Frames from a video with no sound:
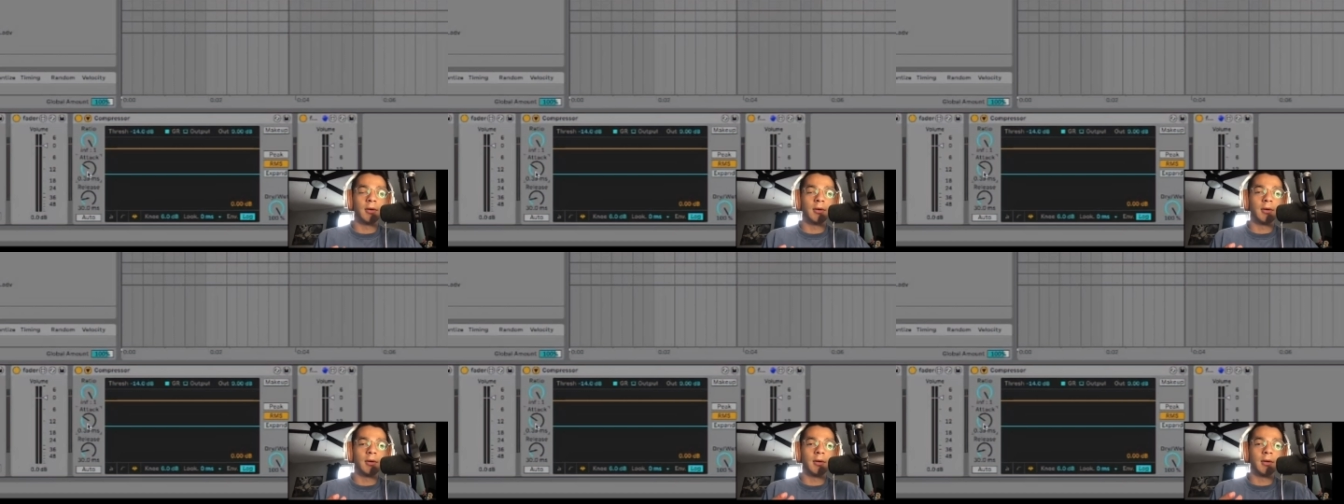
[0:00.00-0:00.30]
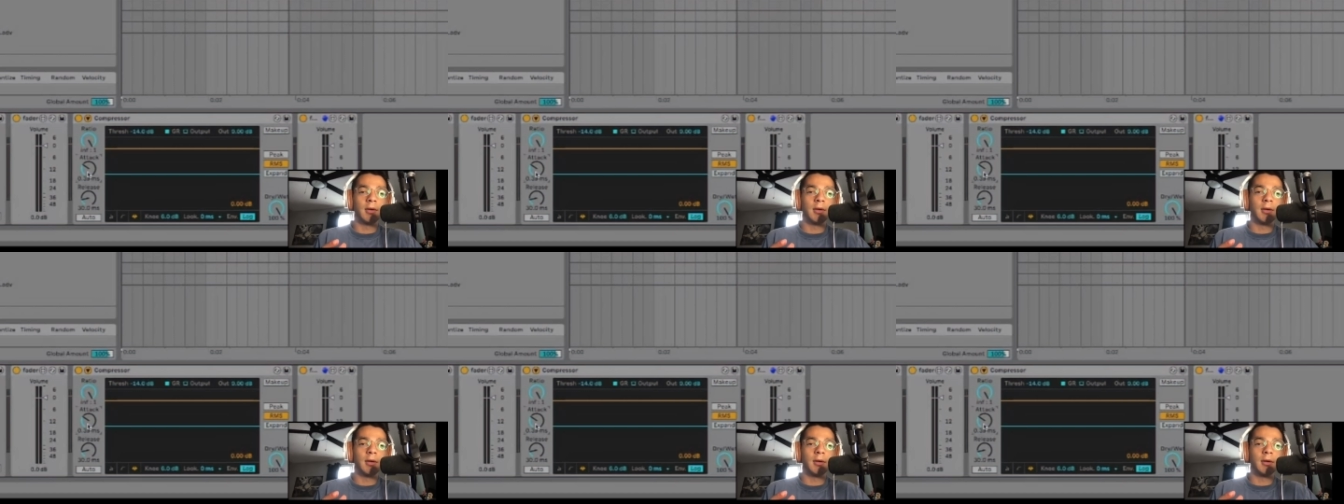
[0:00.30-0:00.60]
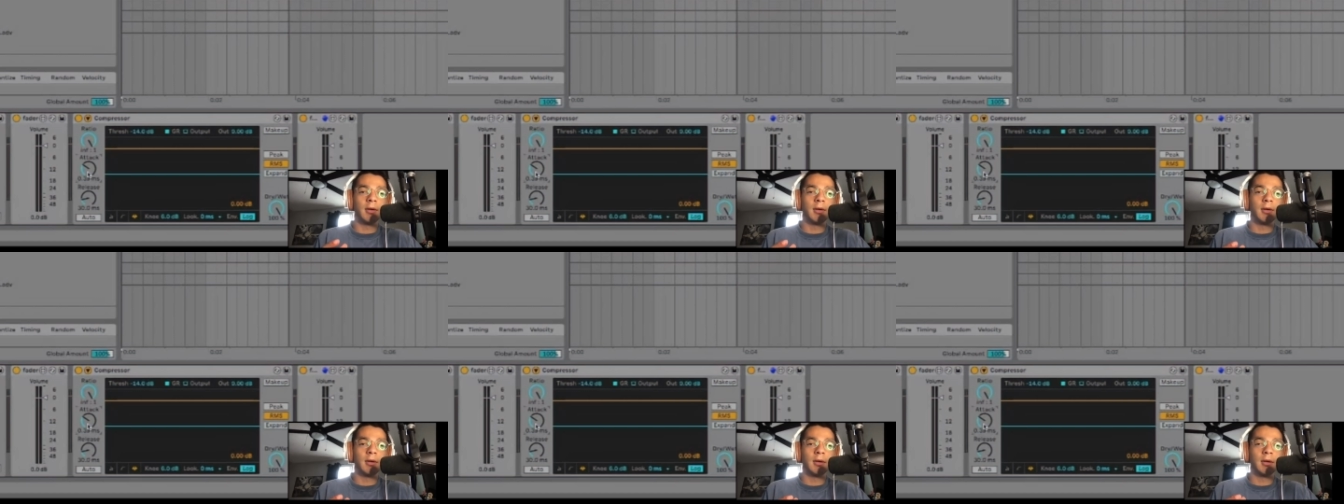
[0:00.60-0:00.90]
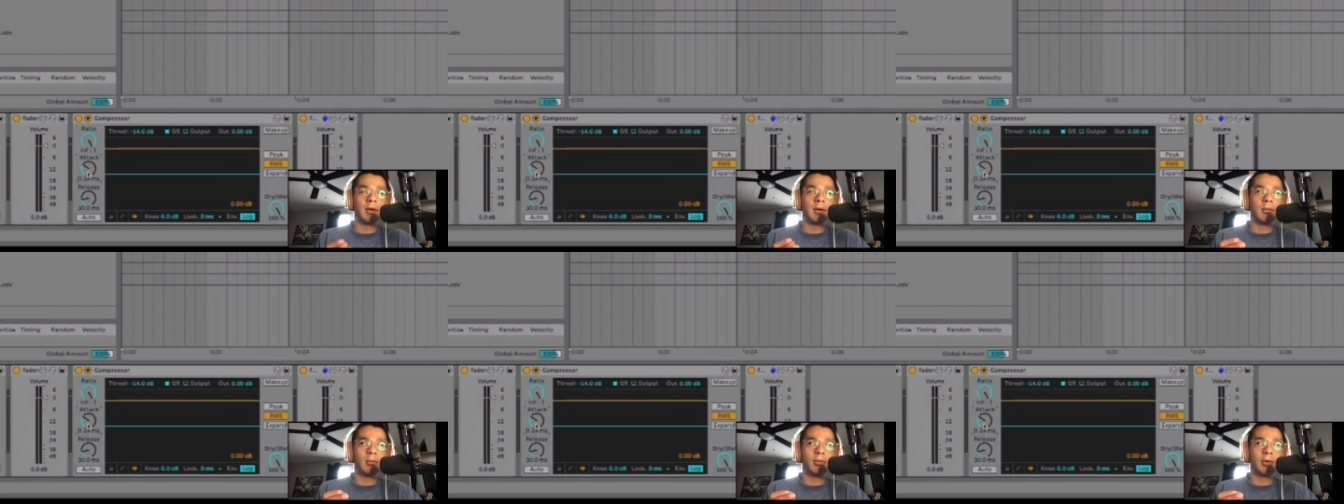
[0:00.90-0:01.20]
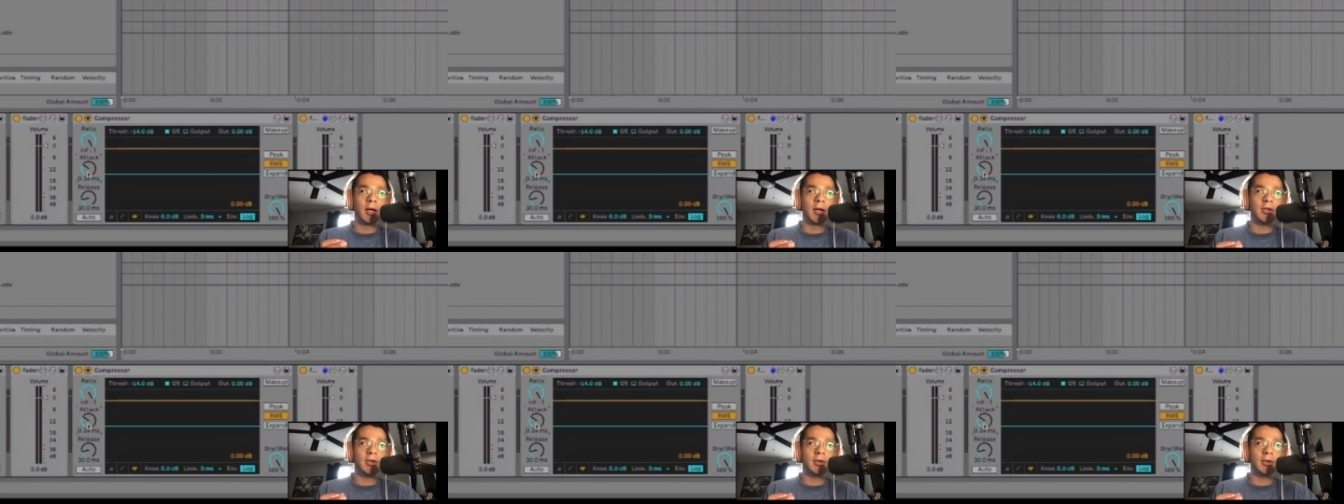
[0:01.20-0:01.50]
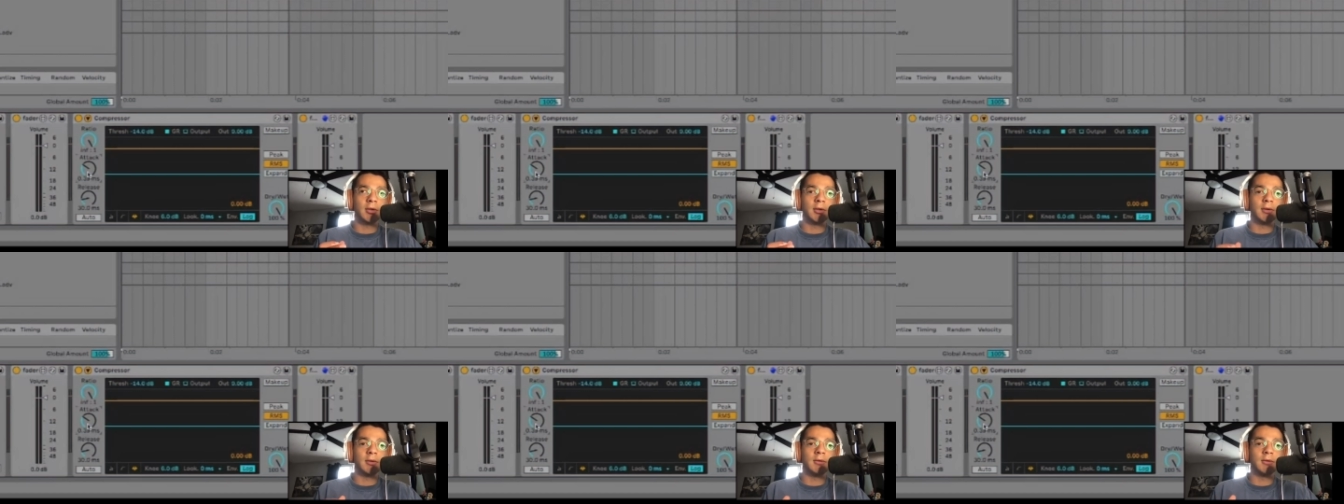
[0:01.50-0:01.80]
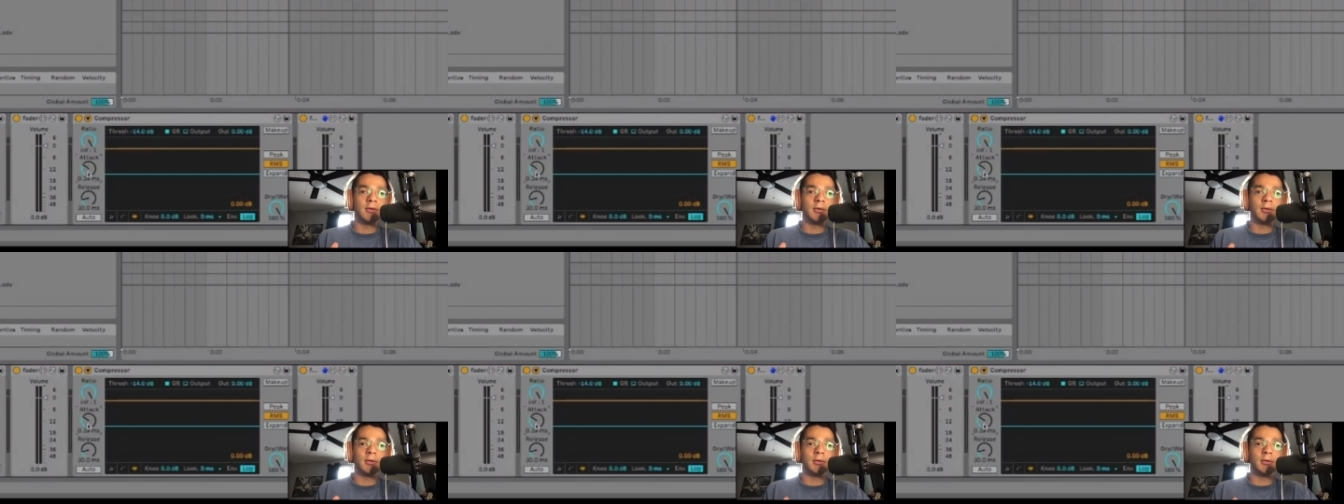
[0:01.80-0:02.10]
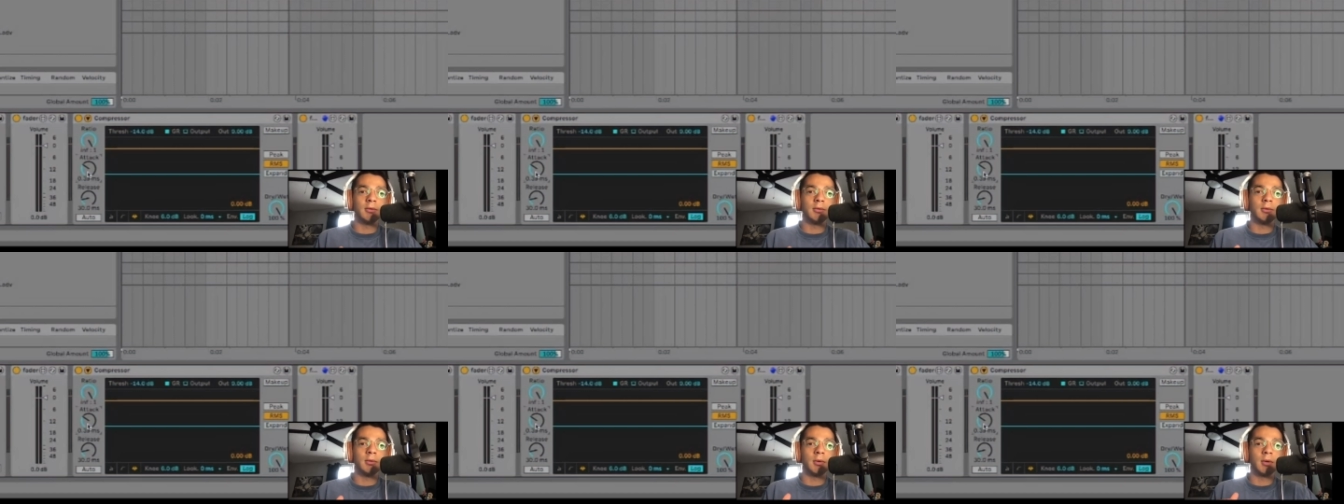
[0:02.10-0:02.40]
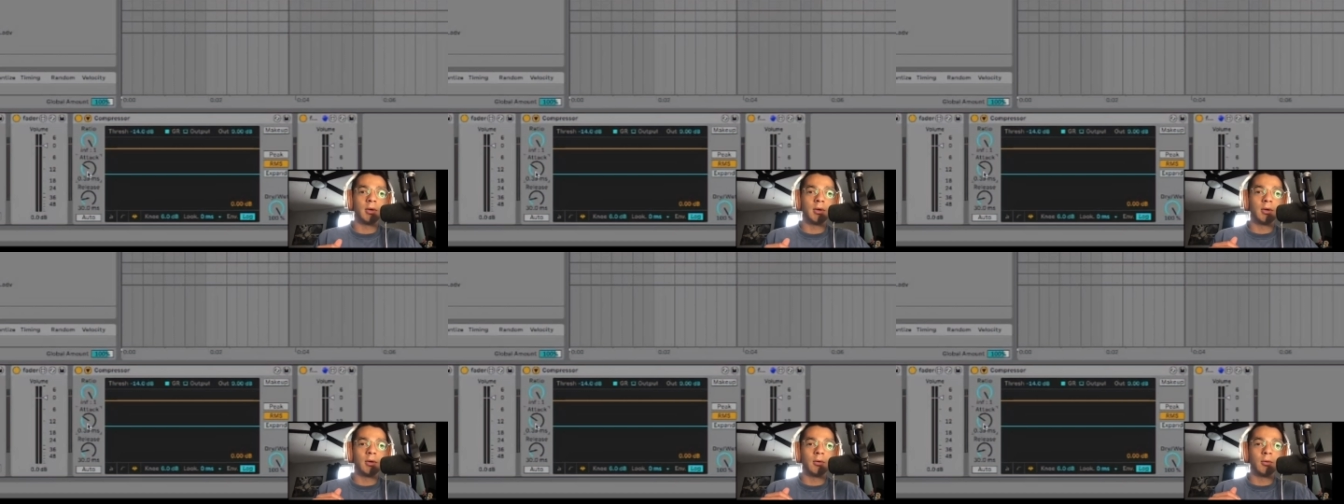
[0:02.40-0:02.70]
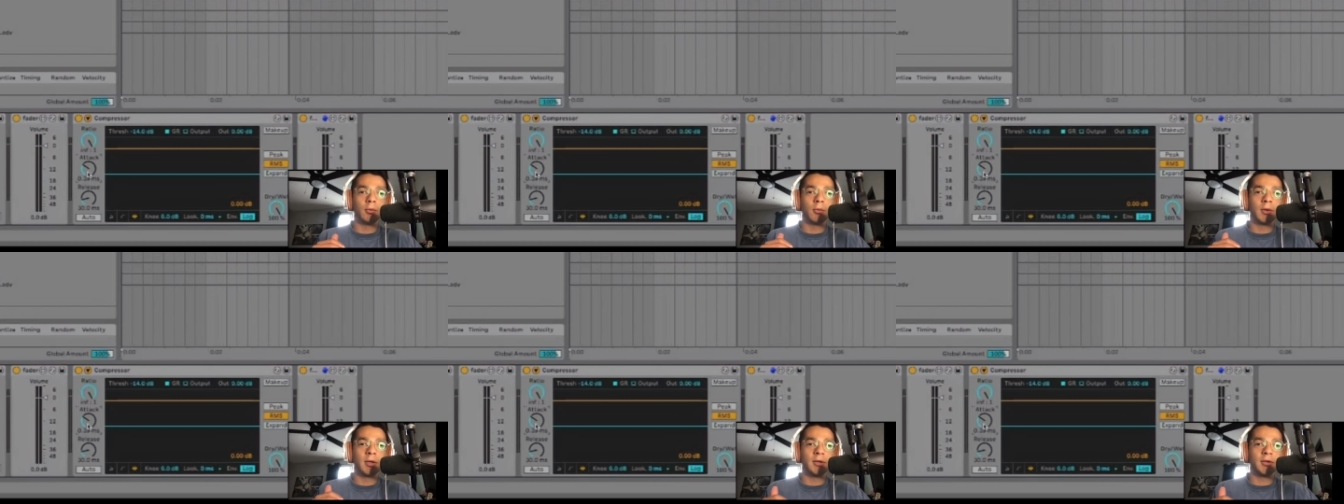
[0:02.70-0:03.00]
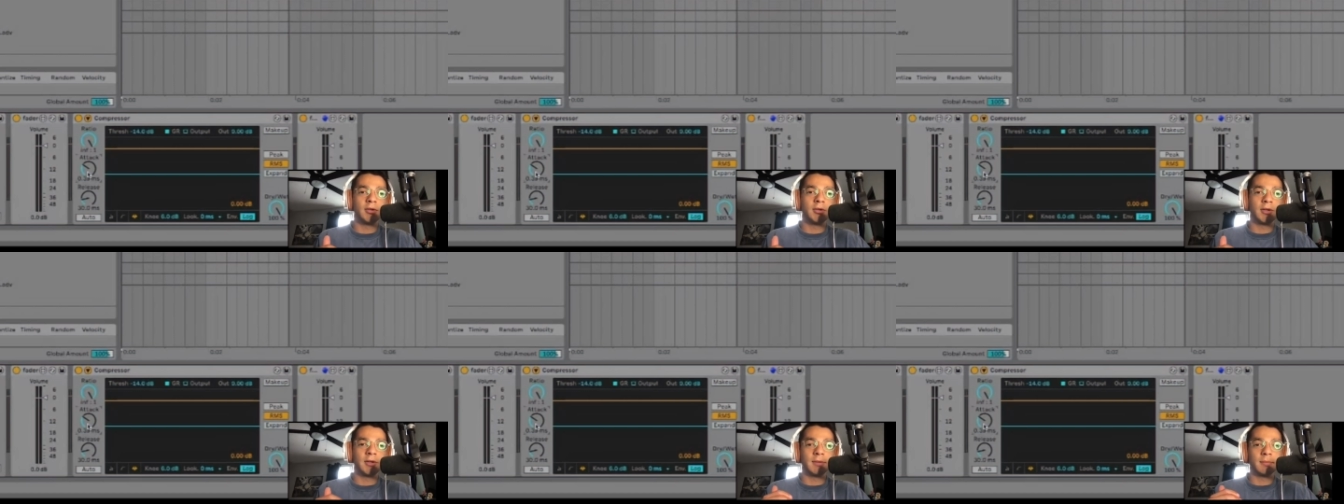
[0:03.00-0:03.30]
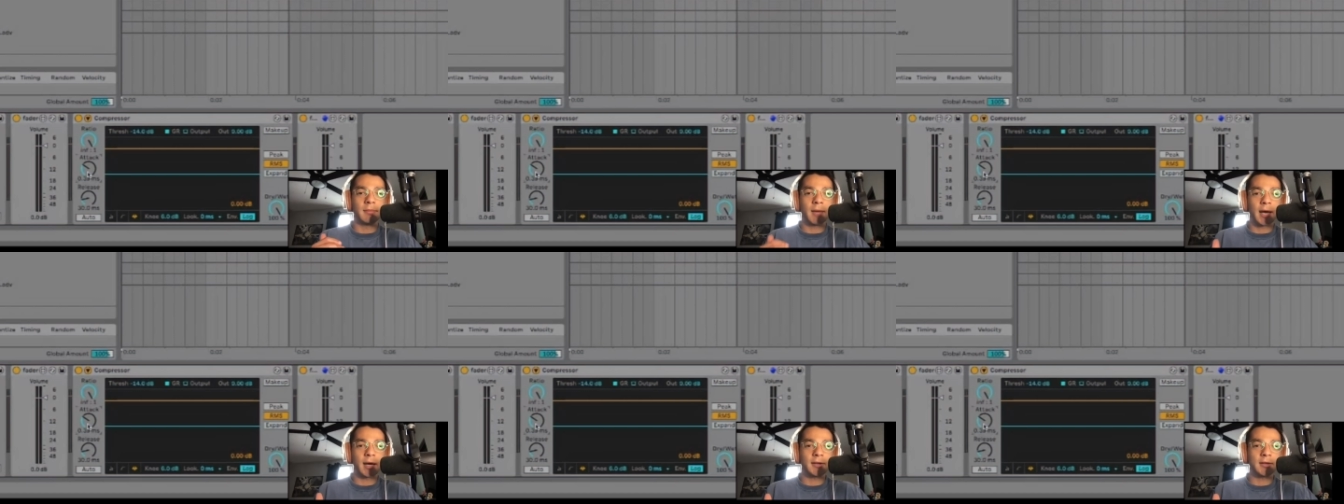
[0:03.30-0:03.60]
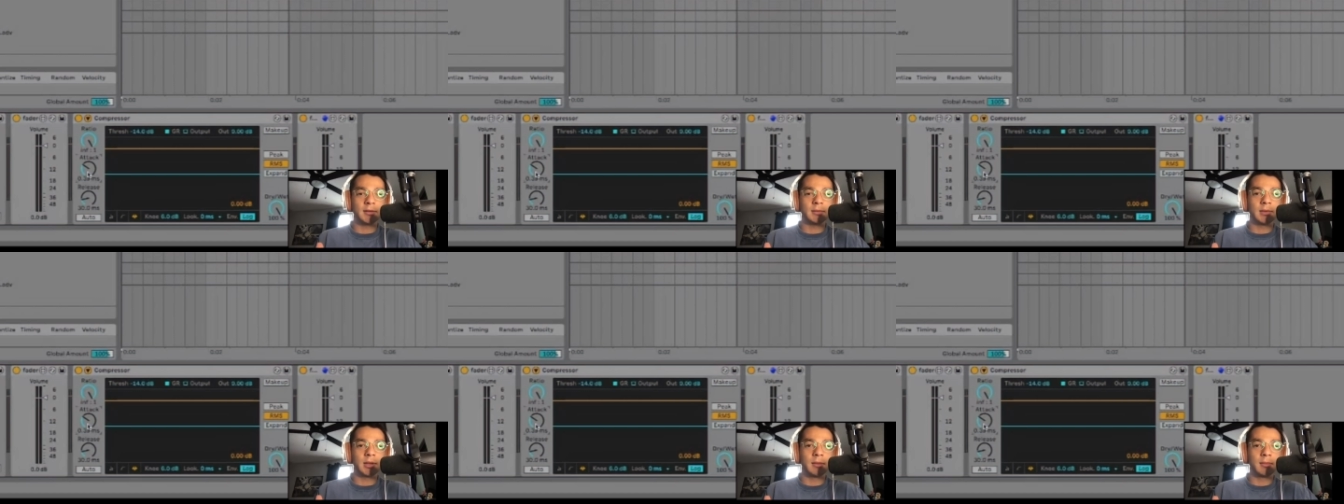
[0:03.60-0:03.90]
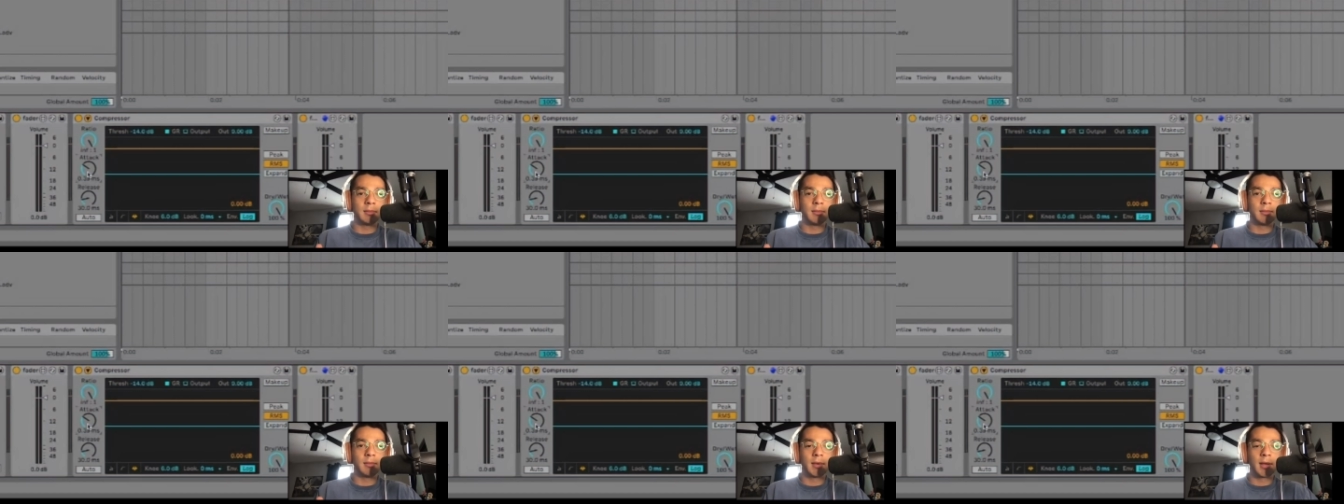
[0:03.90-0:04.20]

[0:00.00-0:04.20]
the compression to reach its maximum.